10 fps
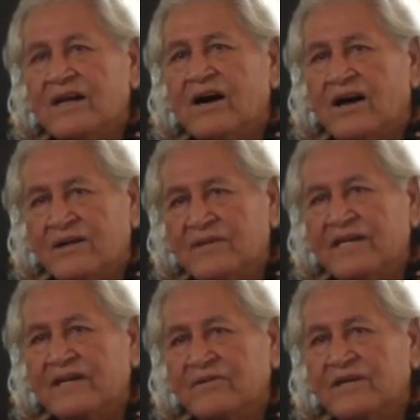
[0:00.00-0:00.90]
in
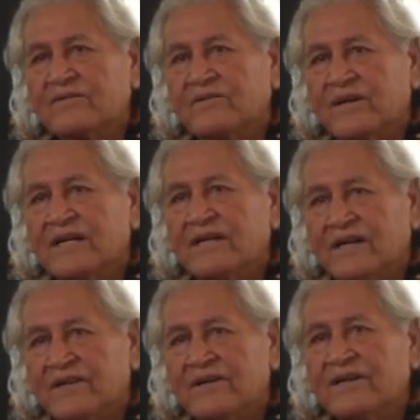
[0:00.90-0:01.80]
harmony with one
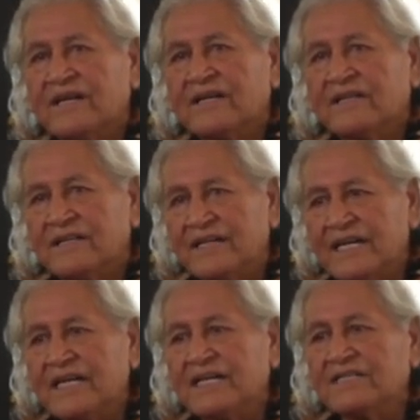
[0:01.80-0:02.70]
another.
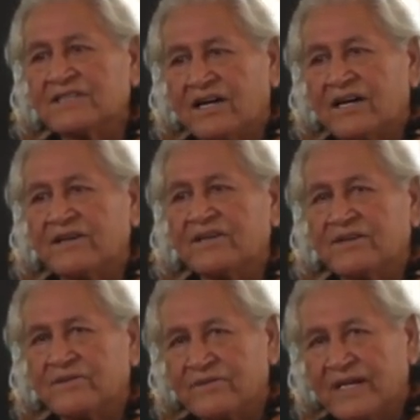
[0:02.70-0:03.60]
These are
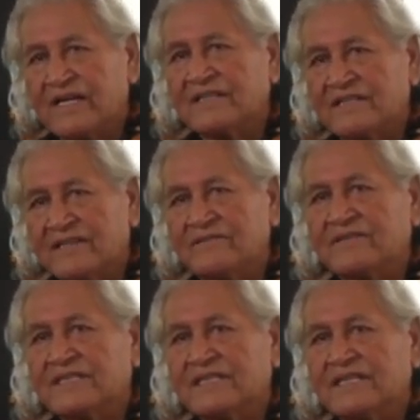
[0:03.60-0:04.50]
your
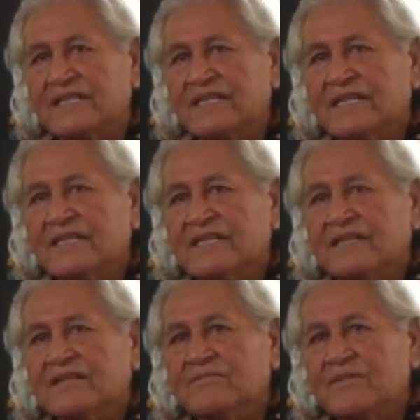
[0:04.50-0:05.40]
relatives.
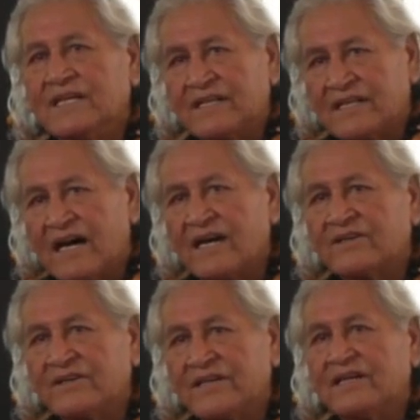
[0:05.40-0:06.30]

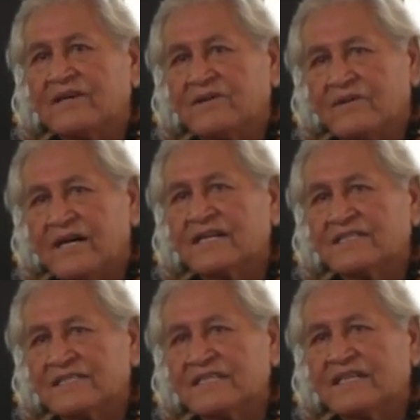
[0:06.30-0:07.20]
Mitakui
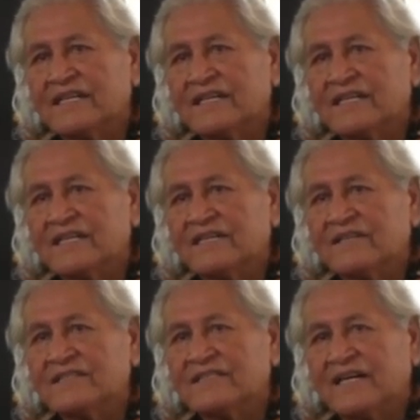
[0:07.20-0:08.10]
oas,
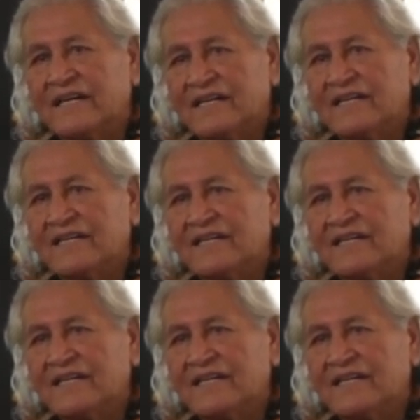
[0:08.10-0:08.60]
we say.